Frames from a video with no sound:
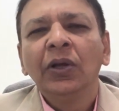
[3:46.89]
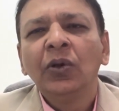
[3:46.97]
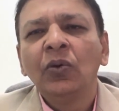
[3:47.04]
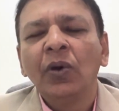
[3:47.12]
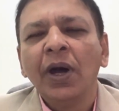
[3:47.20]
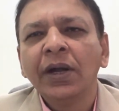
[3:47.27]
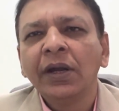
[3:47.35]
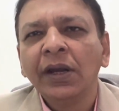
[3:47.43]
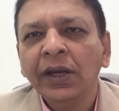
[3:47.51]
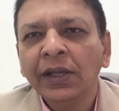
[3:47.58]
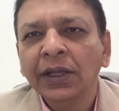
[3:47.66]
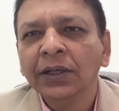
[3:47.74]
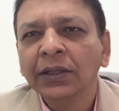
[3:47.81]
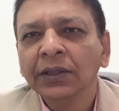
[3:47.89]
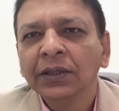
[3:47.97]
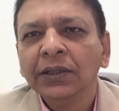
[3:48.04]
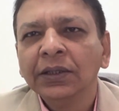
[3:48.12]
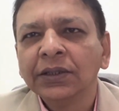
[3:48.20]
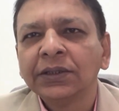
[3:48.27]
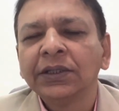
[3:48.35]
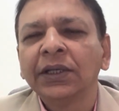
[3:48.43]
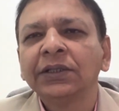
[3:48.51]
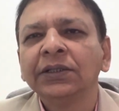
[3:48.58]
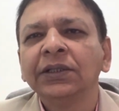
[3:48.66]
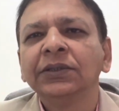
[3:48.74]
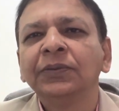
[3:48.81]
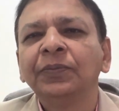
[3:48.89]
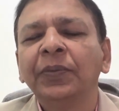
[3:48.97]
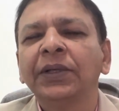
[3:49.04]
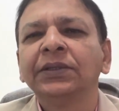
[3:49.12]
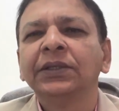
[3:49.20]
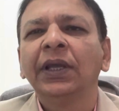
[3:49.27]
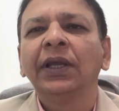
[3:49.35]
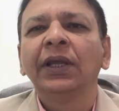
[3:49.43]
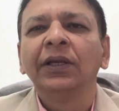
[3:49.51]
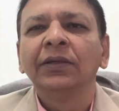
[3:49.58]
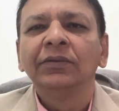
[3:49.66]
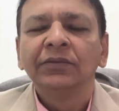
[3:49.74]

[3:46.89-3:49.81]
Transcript: quadrillion instructions per second.